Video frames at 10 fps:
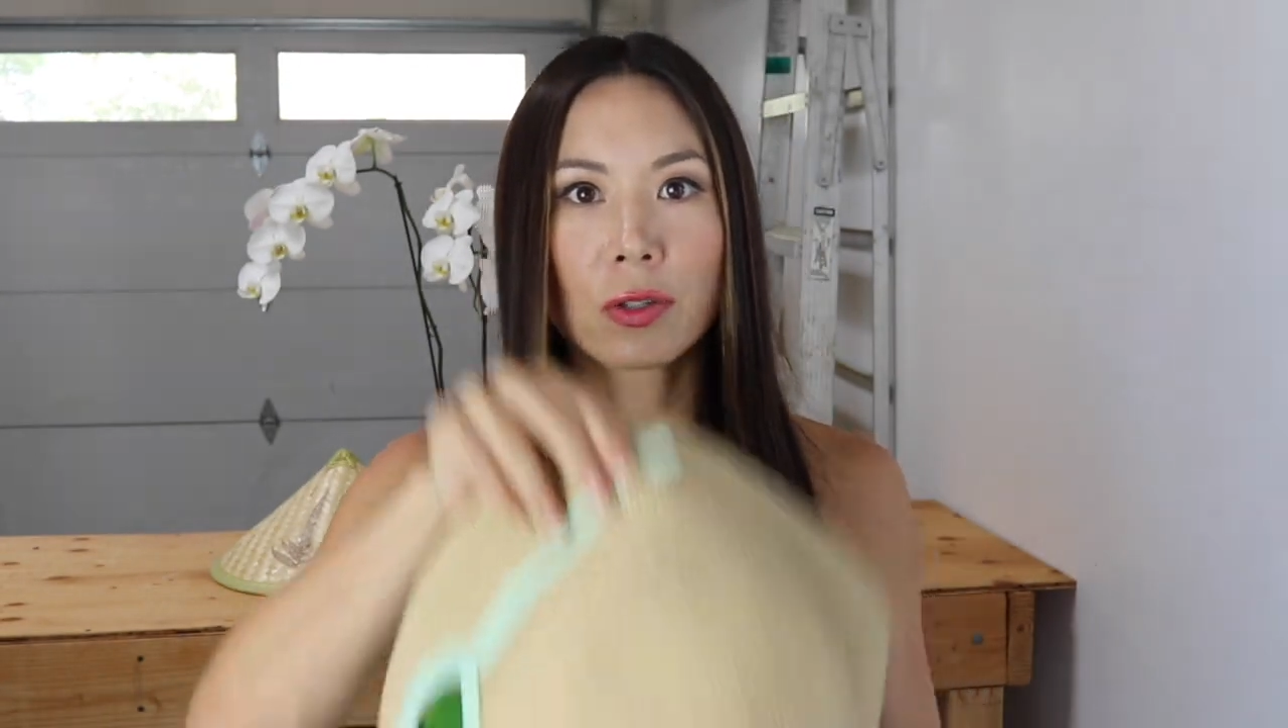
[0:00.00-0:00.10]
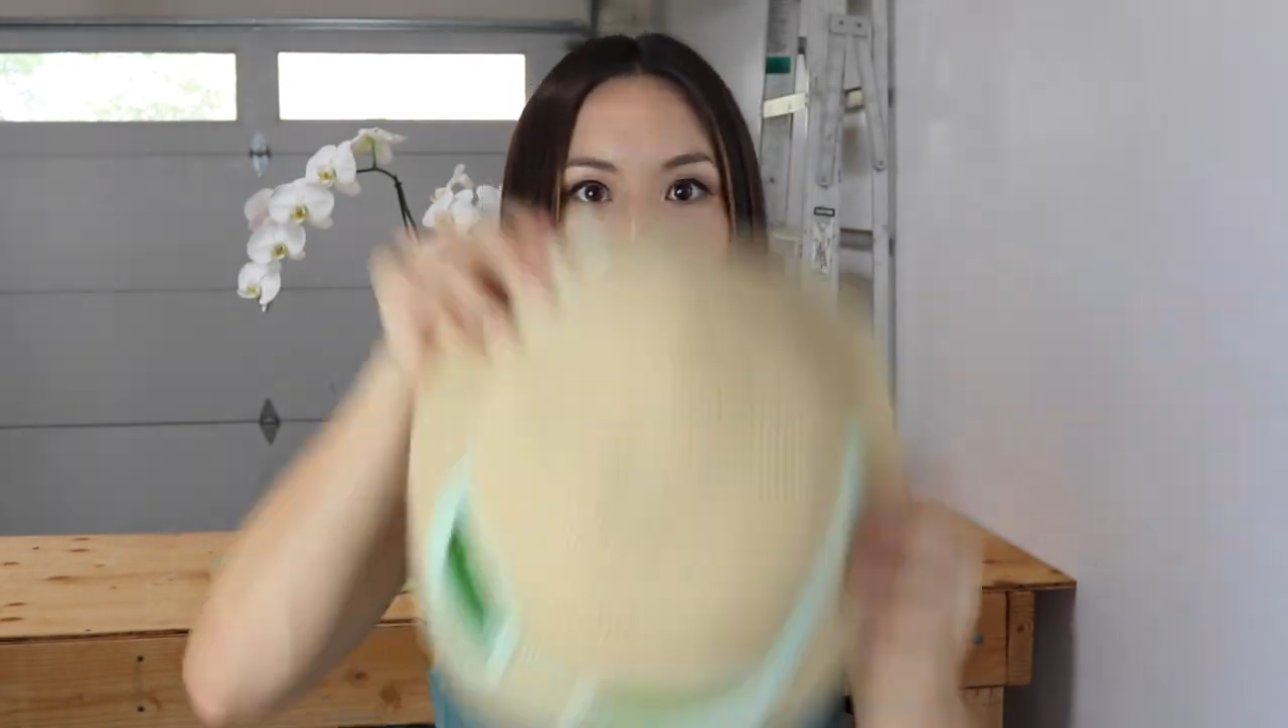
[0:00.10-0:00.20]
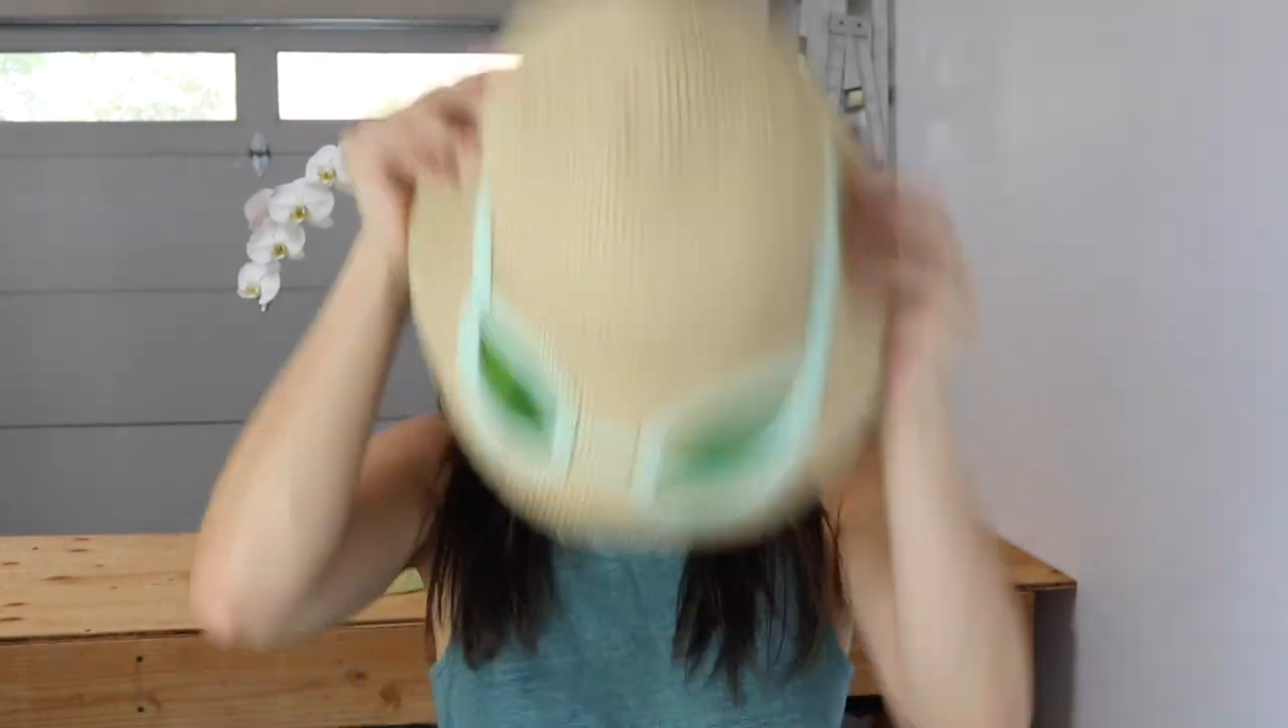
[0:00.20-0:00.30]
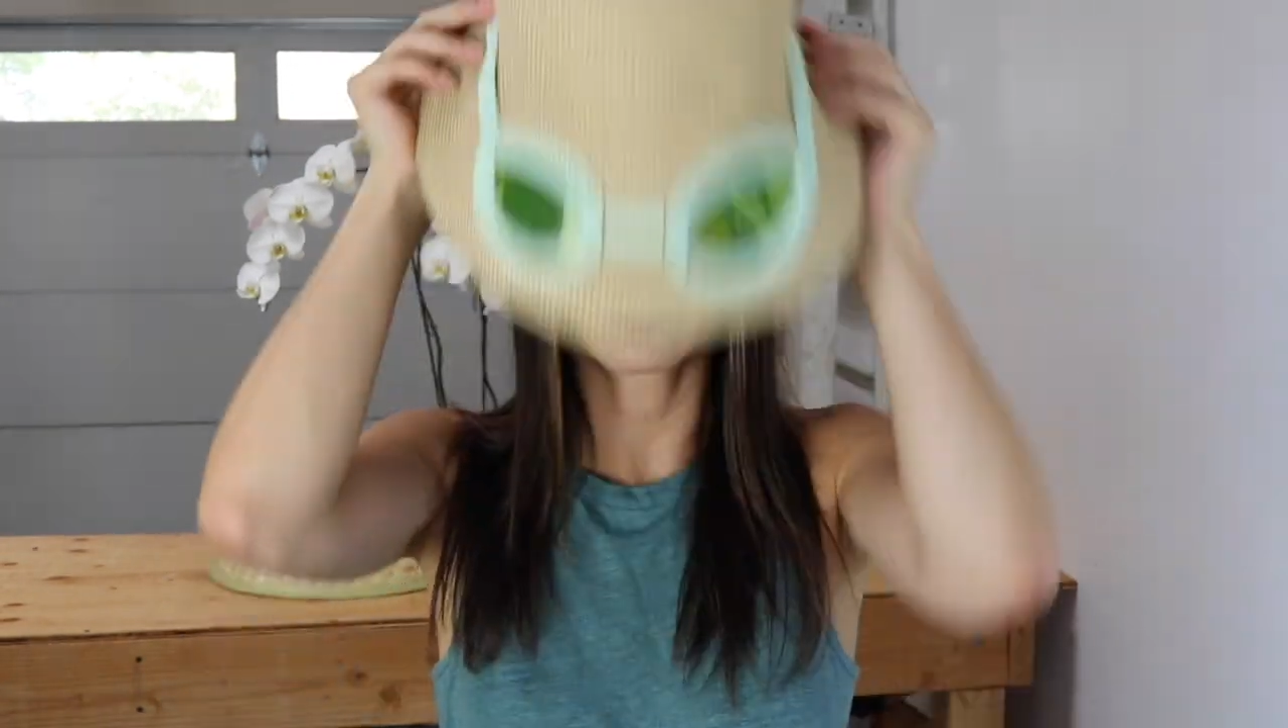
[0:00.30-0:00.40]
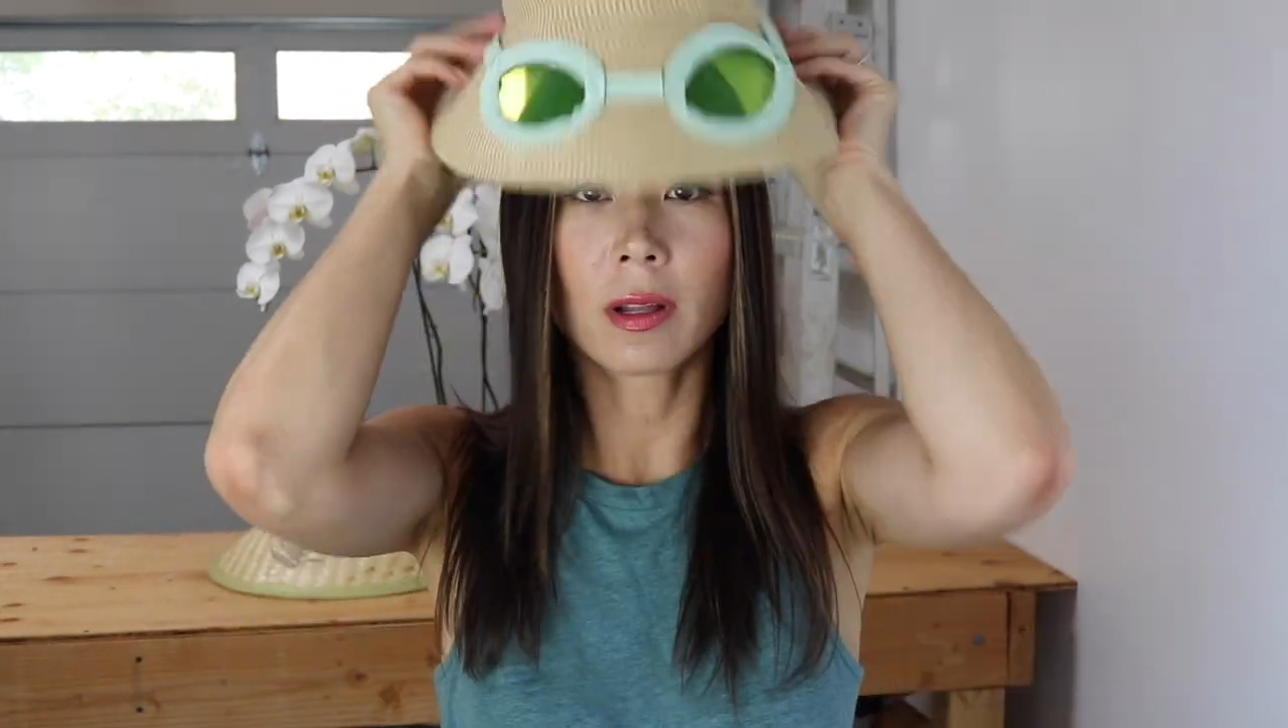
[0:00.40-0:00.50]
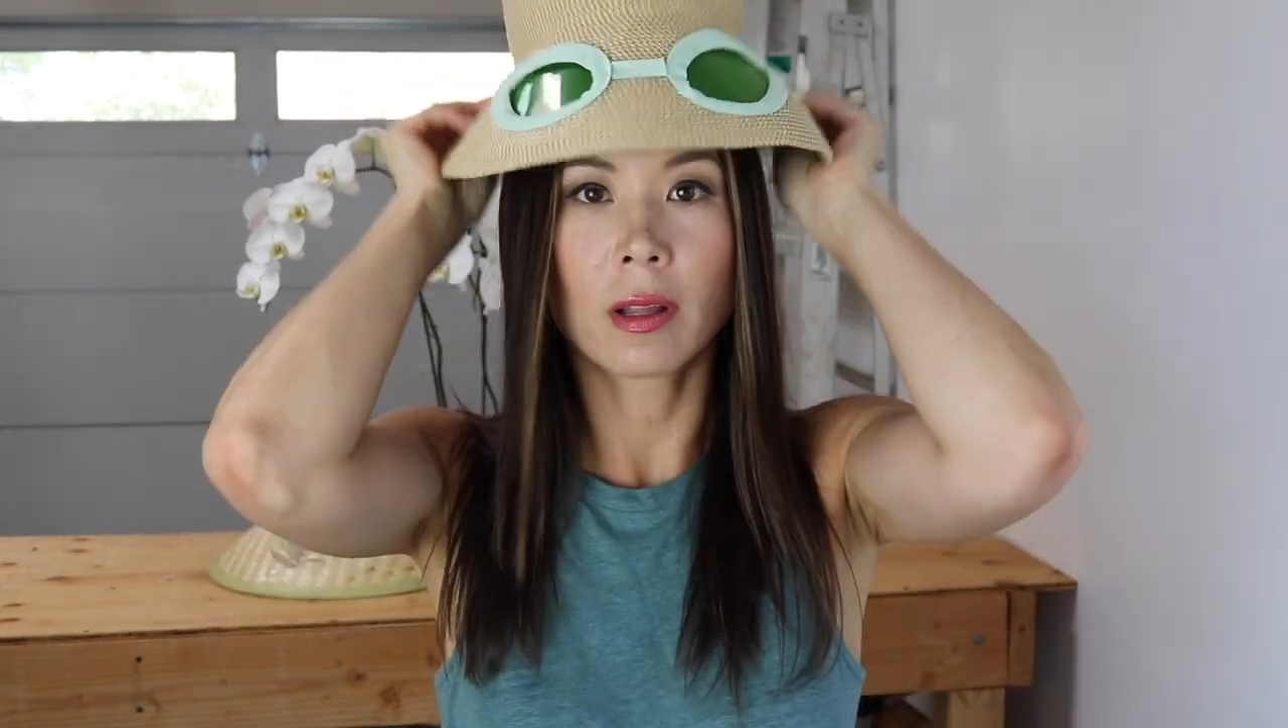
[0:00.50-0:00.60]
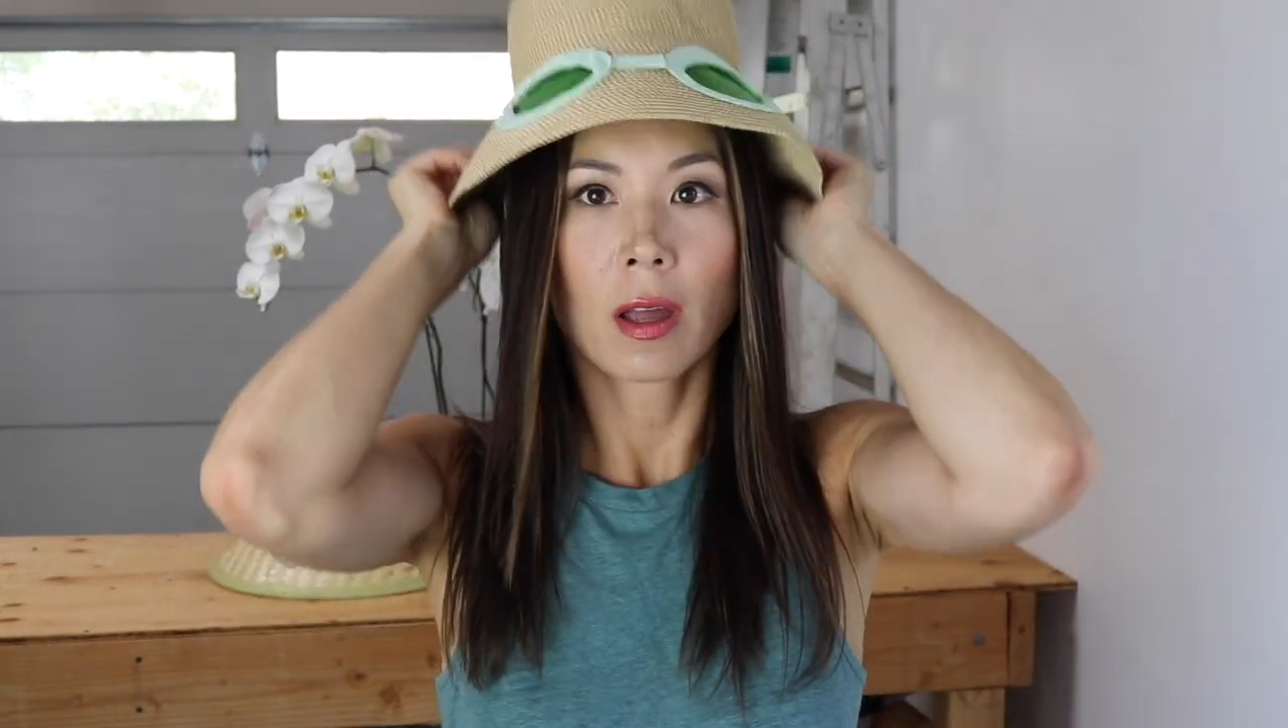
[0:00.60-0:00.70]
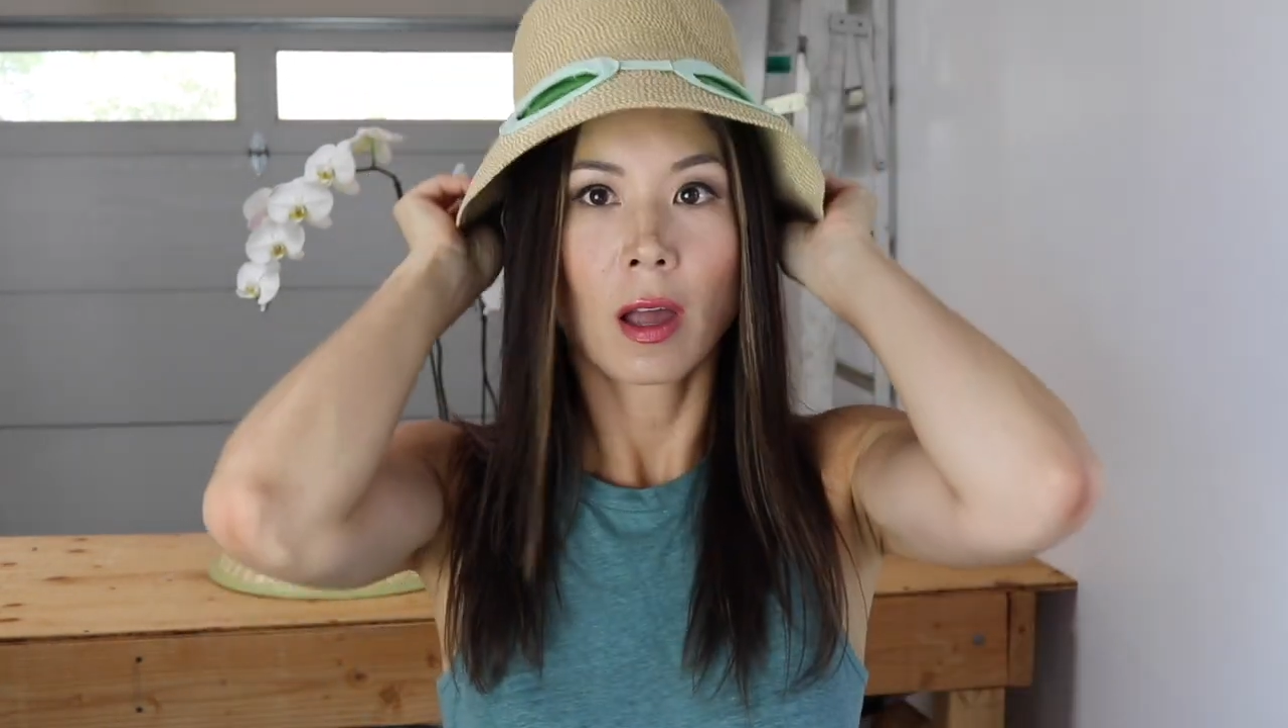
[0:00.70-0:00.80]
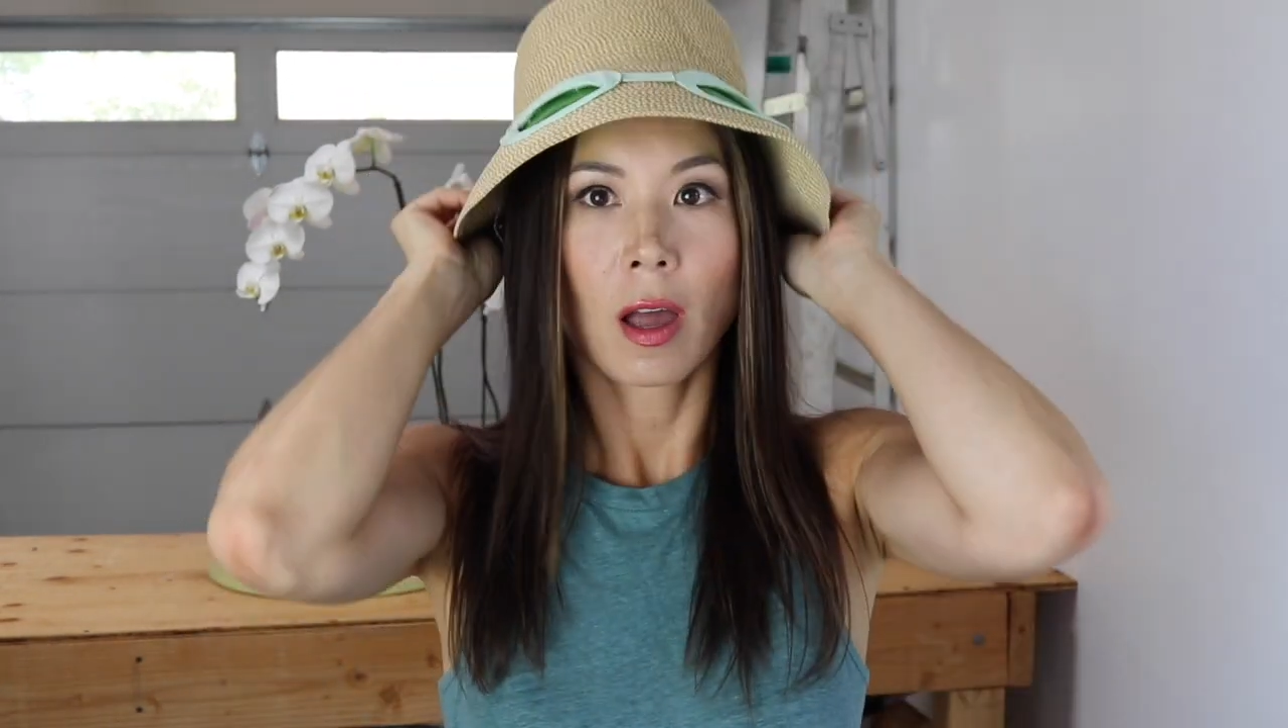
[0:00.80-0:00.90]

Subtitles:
tutorial